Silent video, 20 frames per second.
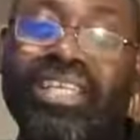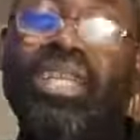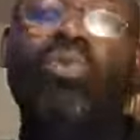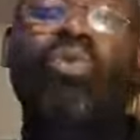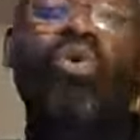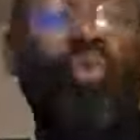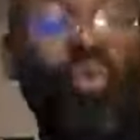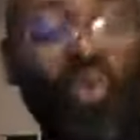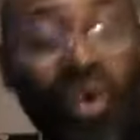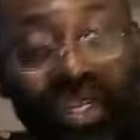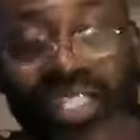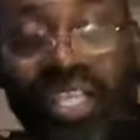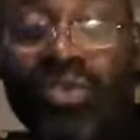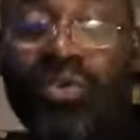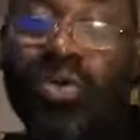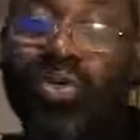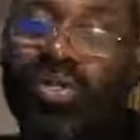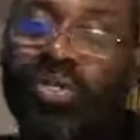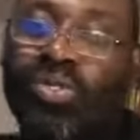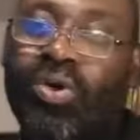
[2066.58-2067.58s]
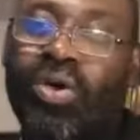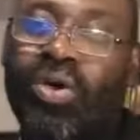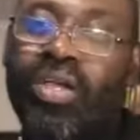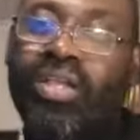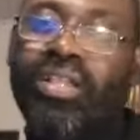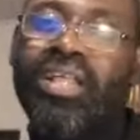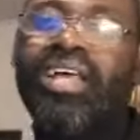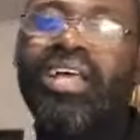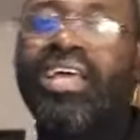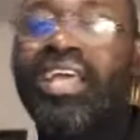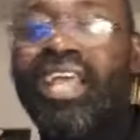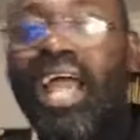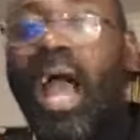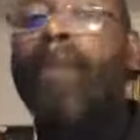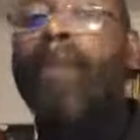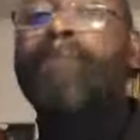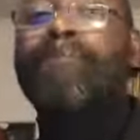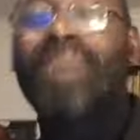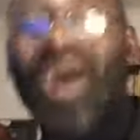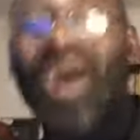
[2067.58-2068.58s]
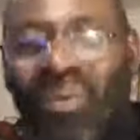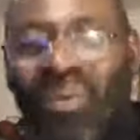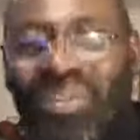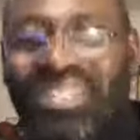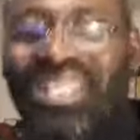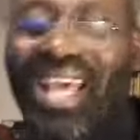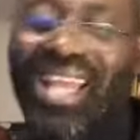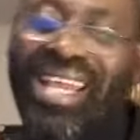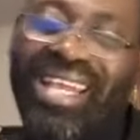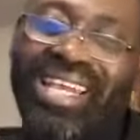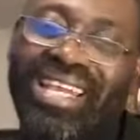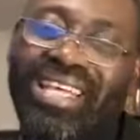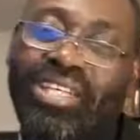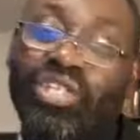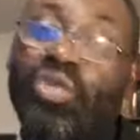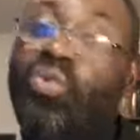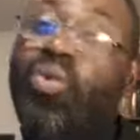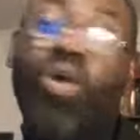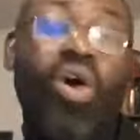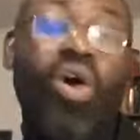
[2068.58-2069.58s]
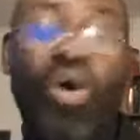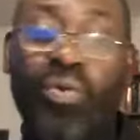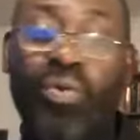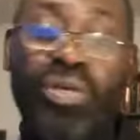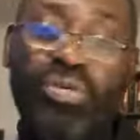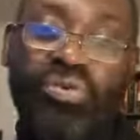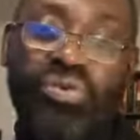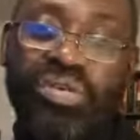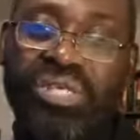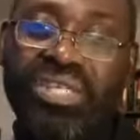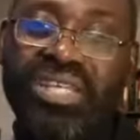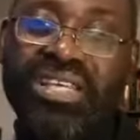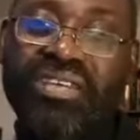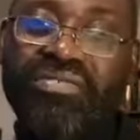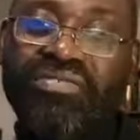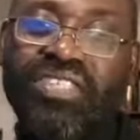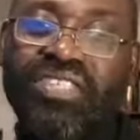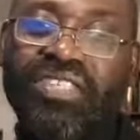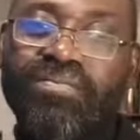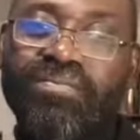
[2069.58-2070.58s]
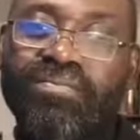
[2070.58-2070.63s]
He will water your soil. Abundantly, you will always receive.